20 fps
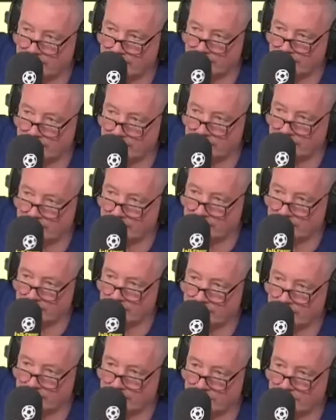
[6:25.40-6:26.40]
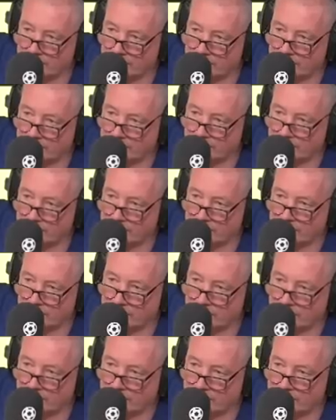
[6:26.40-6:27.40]

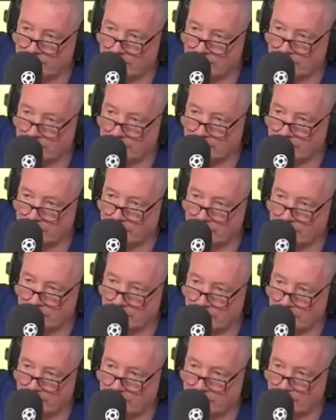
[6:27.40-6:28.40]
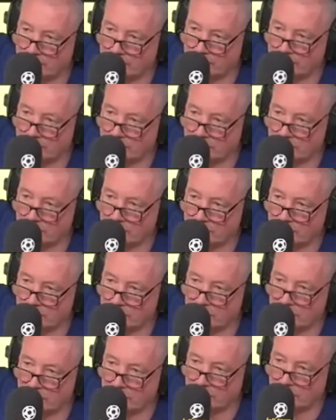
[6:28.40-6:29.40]

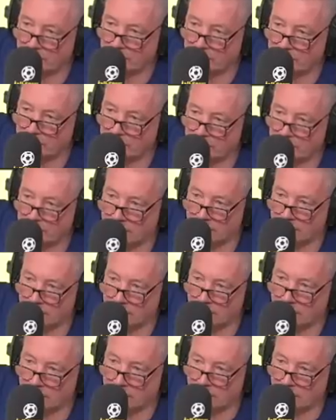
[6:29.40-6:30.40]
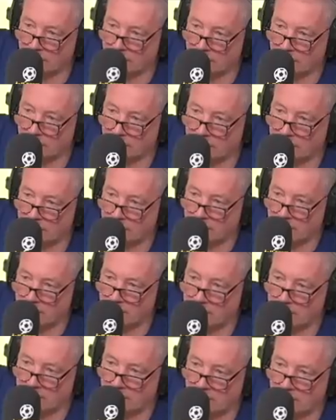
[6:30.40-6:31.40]

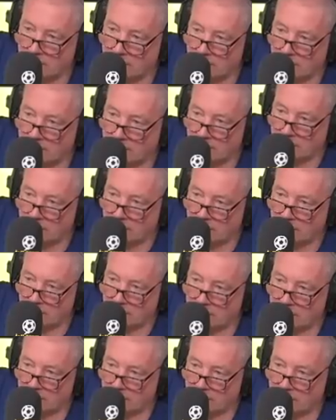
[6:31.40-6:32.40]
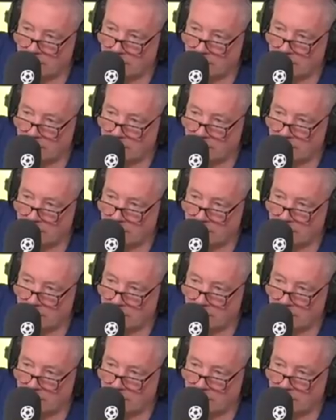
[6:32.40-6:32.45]
The person shown says nothing.